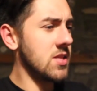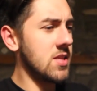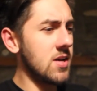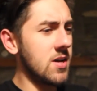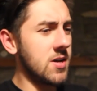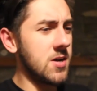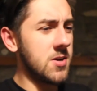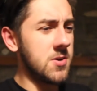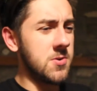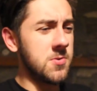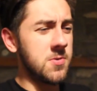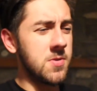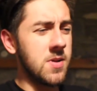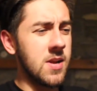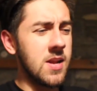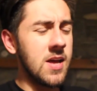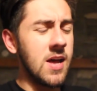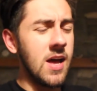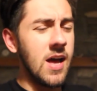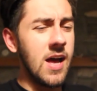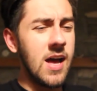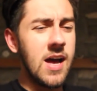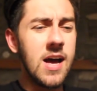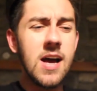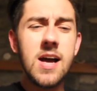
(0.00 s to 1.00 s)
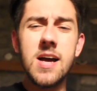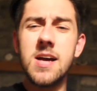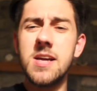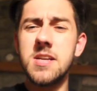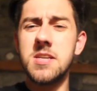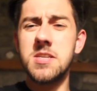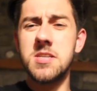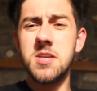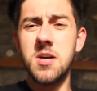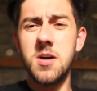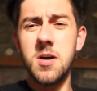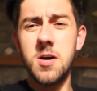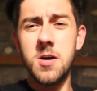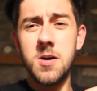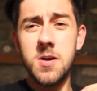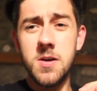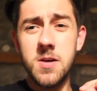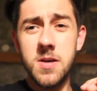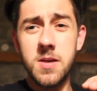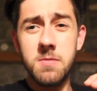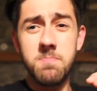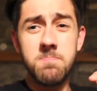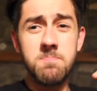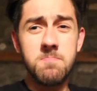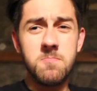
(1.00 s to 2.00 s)
it down and
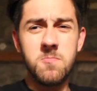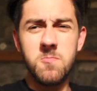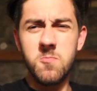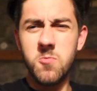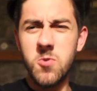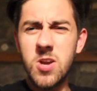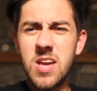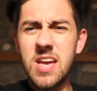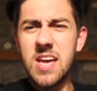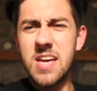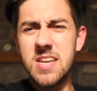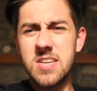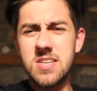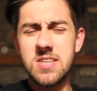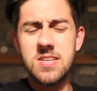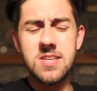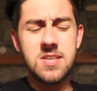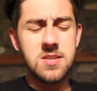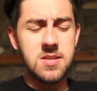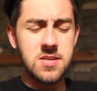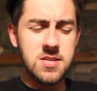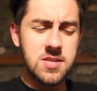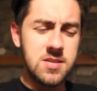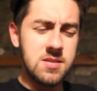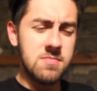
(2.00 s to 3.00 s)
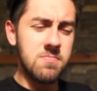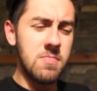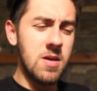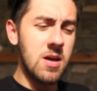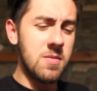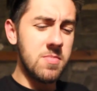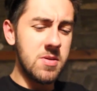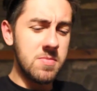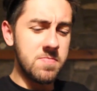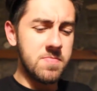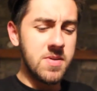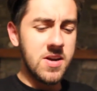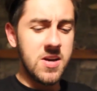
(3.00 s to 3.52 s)
I re-edited it a bit